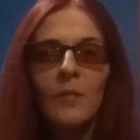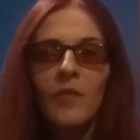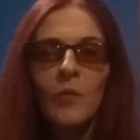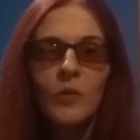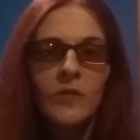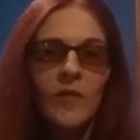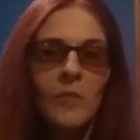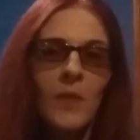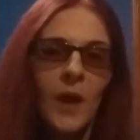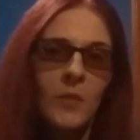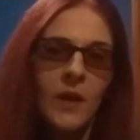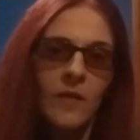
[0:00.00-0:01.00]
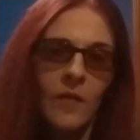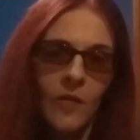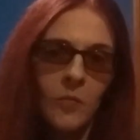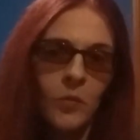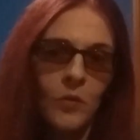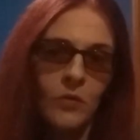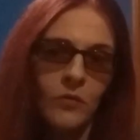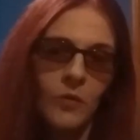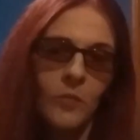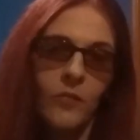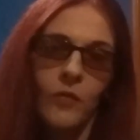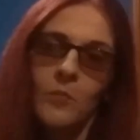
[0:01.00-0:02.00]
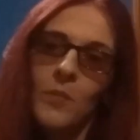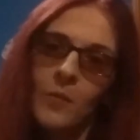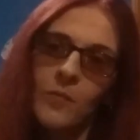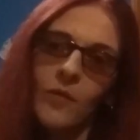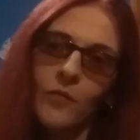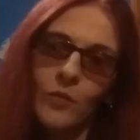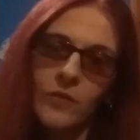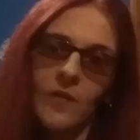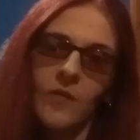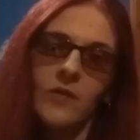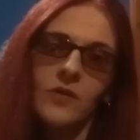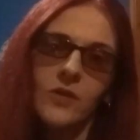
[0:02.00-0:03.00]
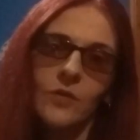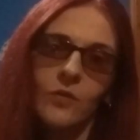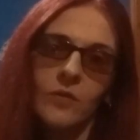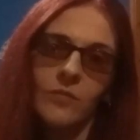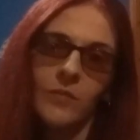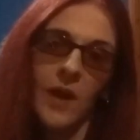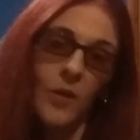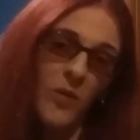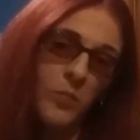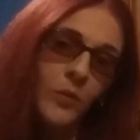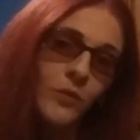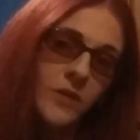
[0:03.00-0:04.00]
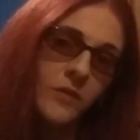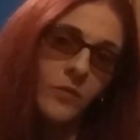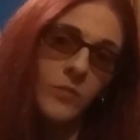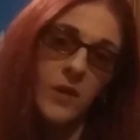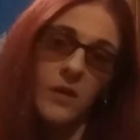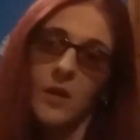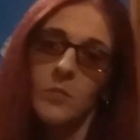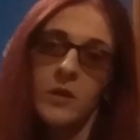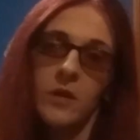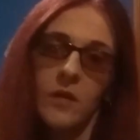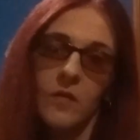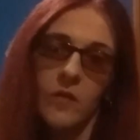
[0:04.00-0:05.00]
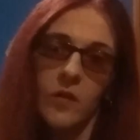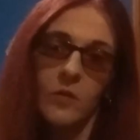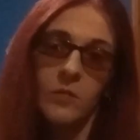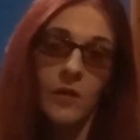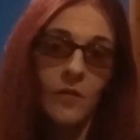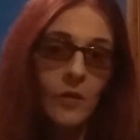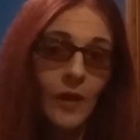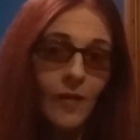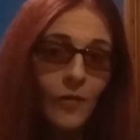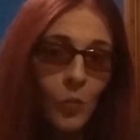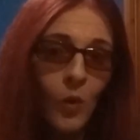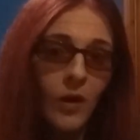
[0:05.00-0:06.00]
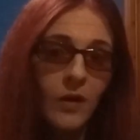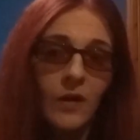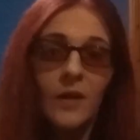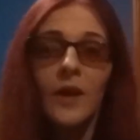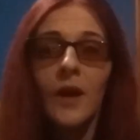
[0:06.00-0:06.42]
So Autism Mammy is a support group for mums of autistic children. I was booted from there a couple of years ago because guess what?